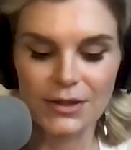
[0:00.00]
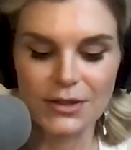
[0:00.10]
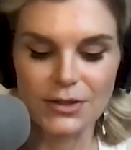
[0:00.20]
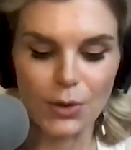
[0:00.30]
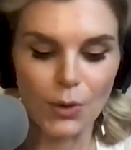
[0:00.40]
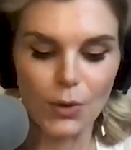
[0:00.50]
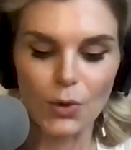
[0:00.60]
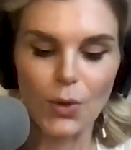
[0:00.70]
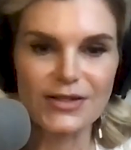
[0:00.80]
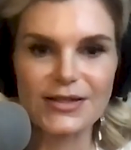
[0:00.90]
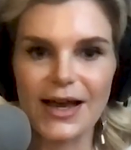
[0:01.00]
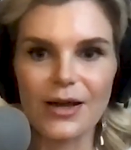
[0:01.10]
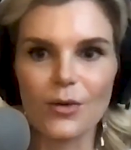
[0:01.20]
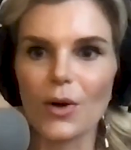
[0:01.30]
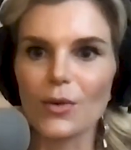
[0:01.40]
So who was I?
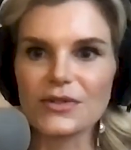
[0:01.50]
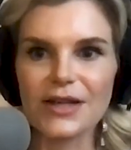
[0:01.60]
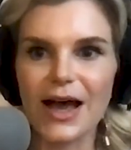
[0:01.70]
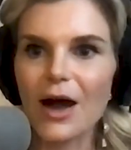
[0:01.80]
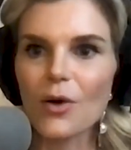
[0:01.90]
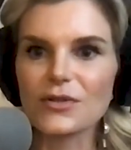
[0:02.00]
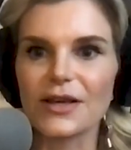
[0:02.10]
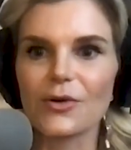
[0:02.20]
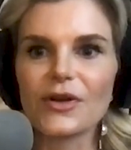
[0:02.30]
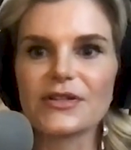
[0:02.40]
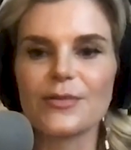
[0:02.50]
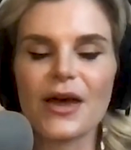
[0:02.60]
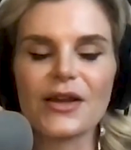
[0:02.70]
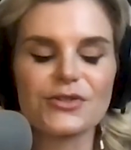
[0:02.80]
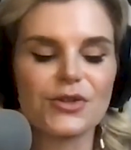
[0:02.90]
How was I going to
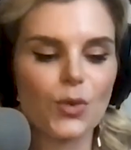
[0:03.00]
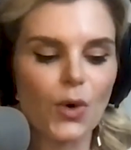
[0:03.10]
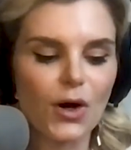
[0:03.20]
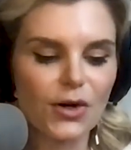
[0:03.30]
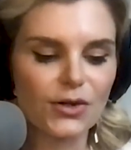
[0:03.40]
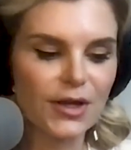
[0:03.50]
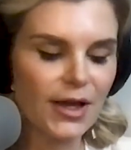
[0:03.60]
manage through the world?